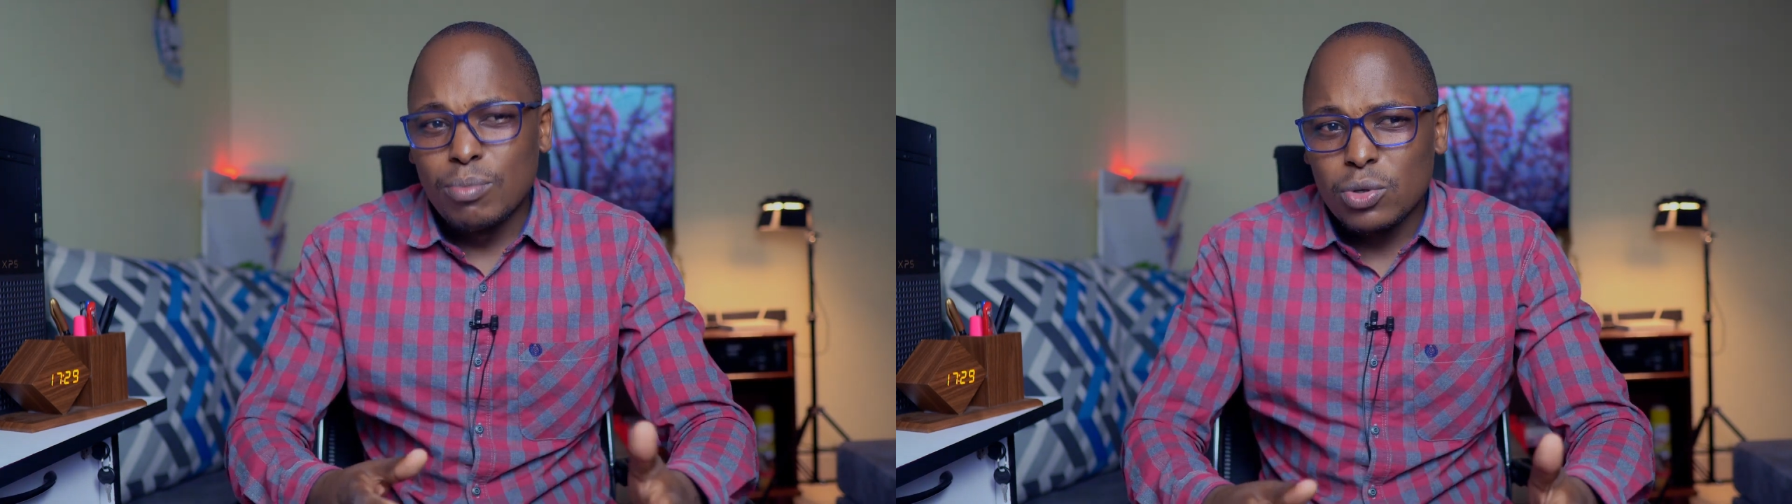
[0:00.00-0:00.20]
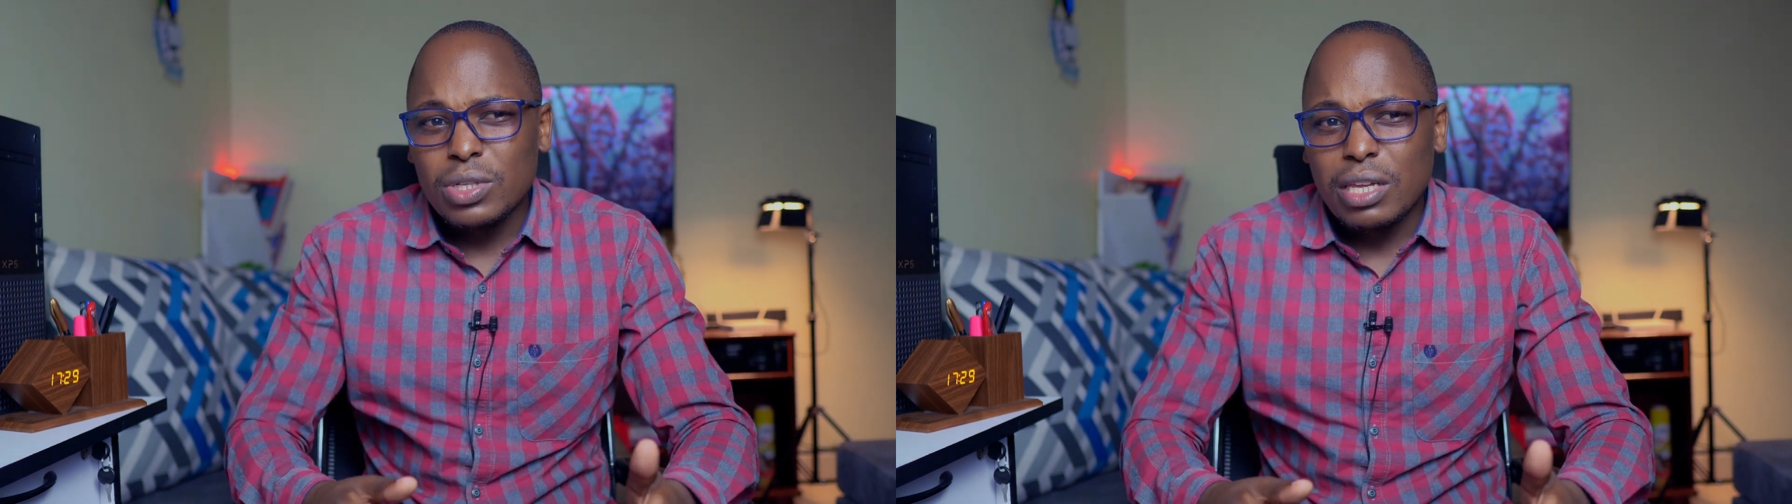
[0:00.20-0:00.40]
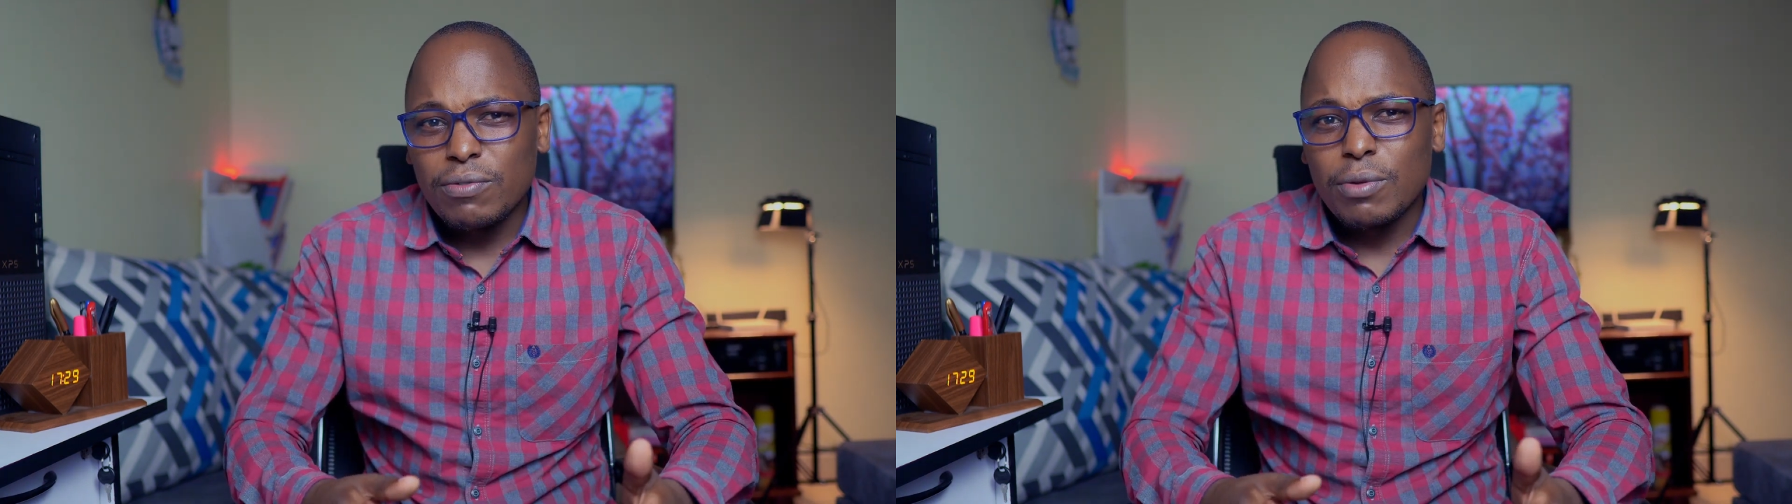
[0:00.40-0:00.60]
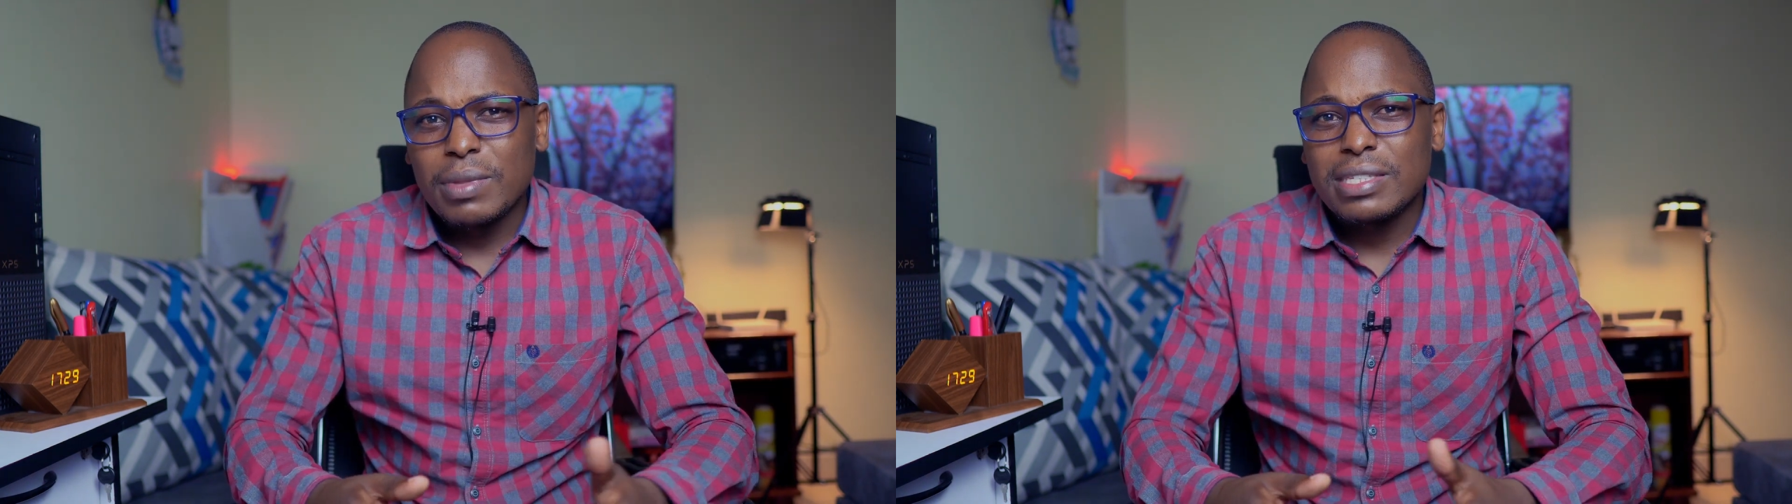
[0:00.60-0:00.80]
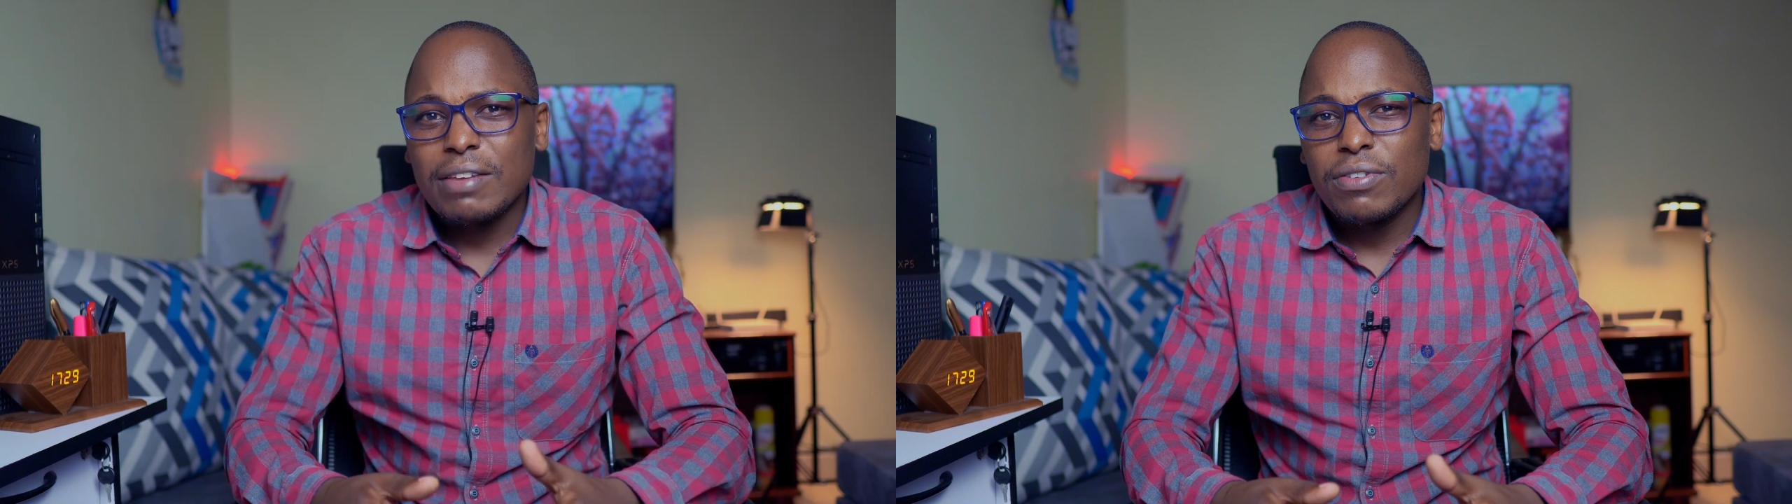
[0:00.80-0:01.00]
mostly from
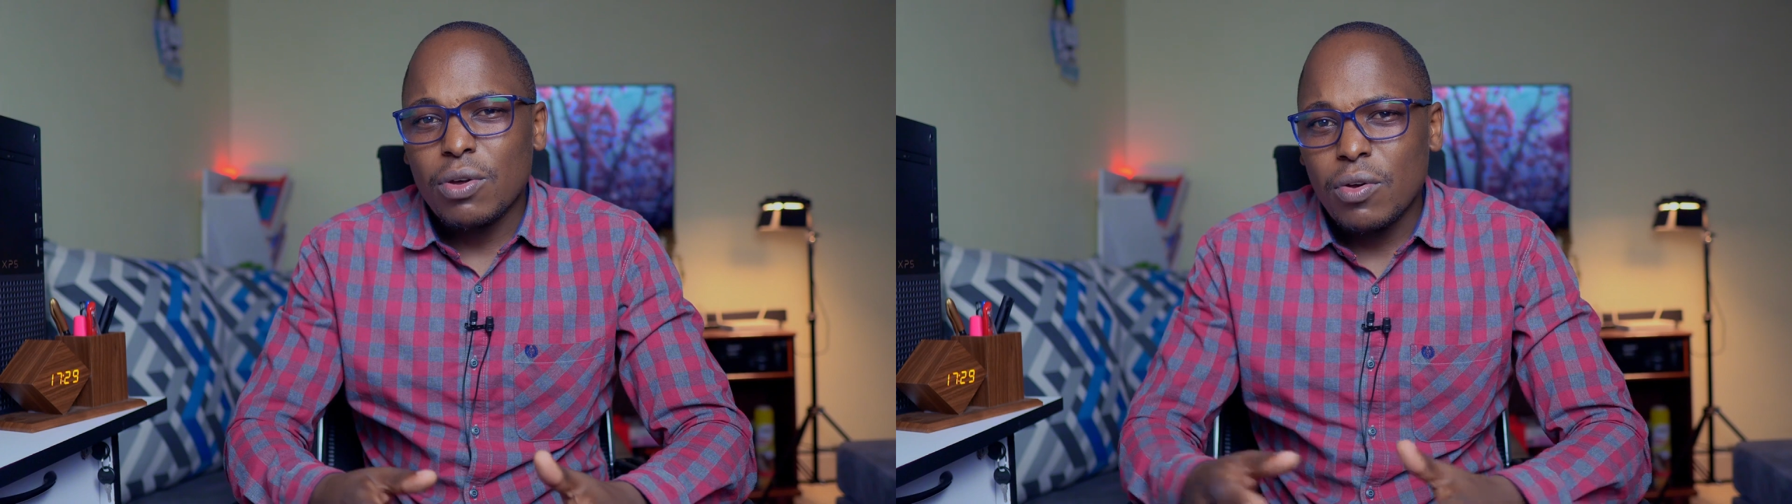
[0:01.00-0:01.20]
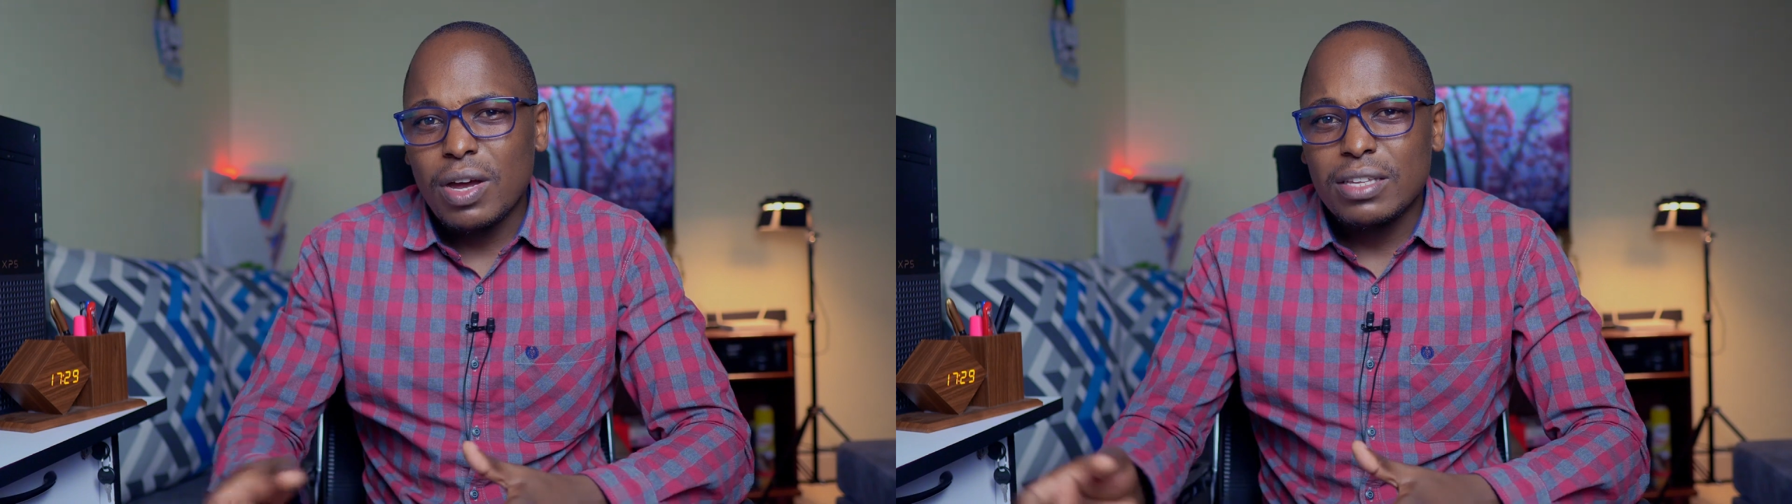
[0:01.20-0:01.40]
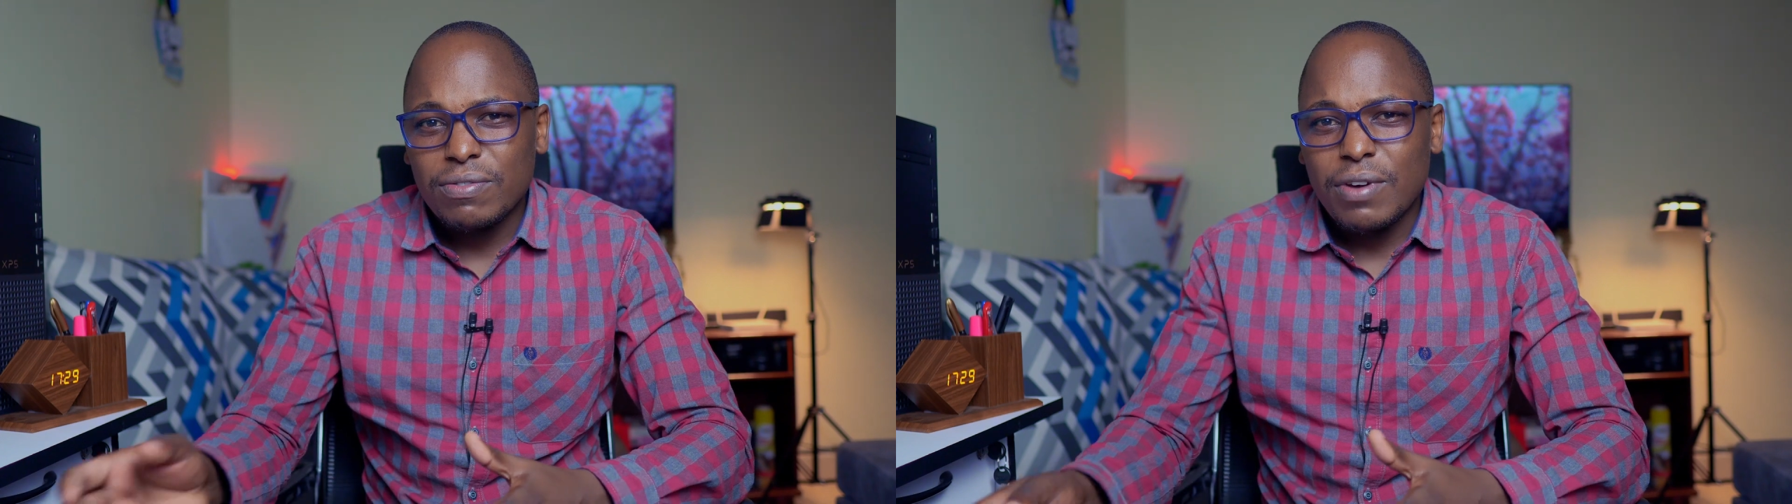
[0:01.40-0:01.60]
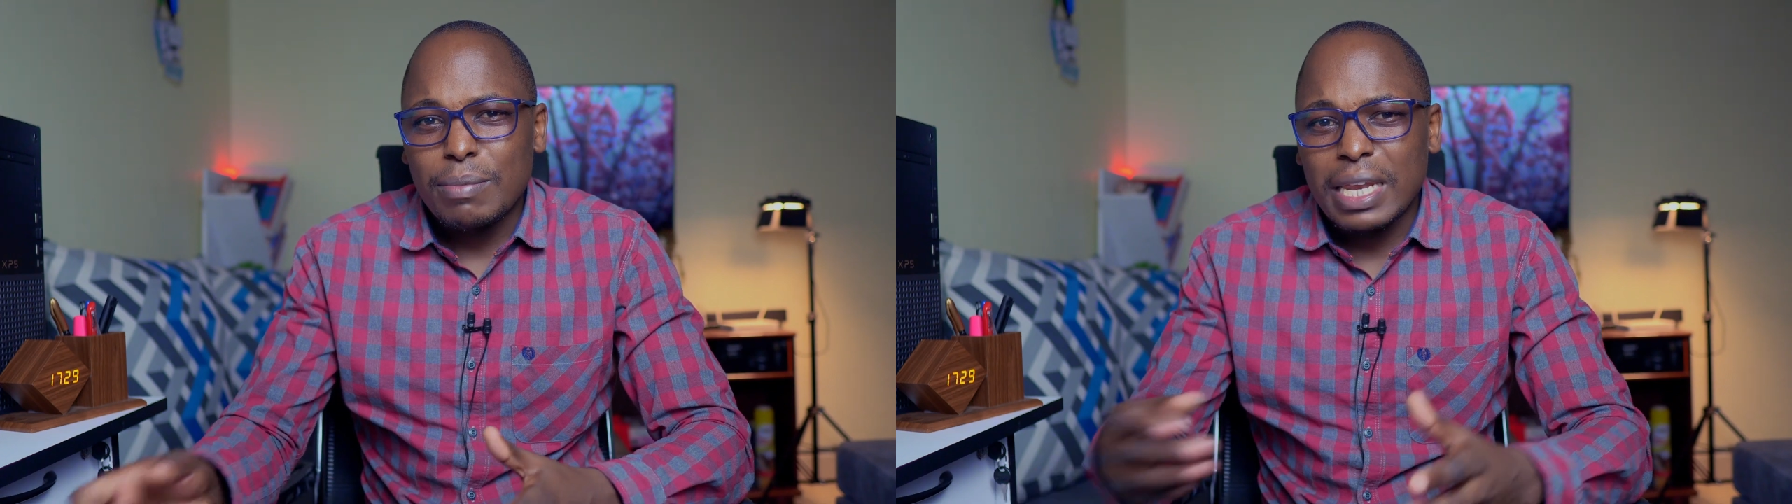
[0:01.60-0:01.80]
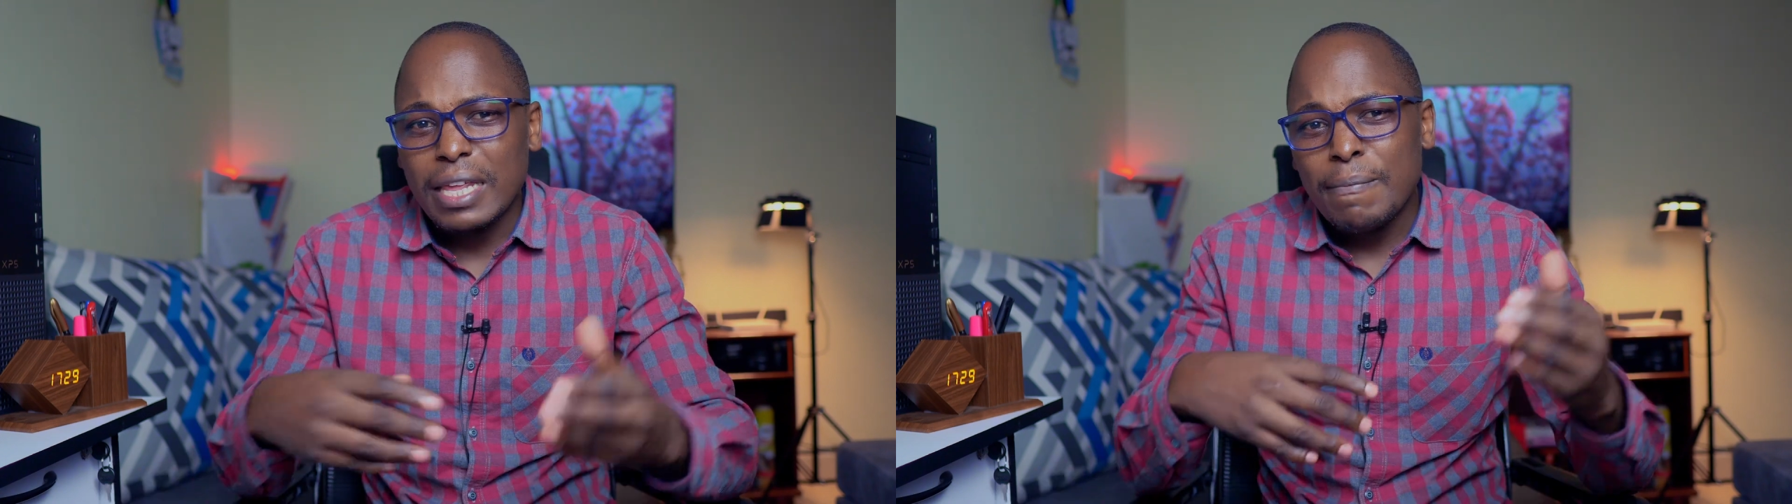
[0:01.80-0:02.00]
the Staphylococcus
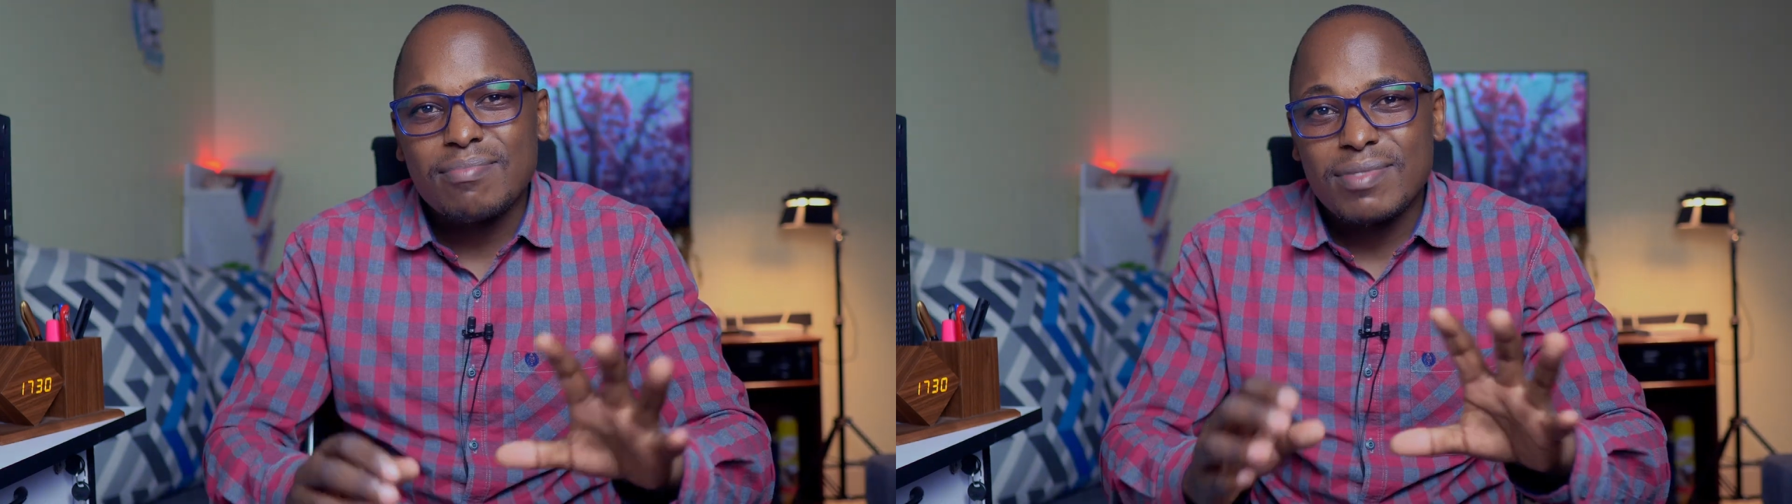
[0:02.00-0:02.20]
family.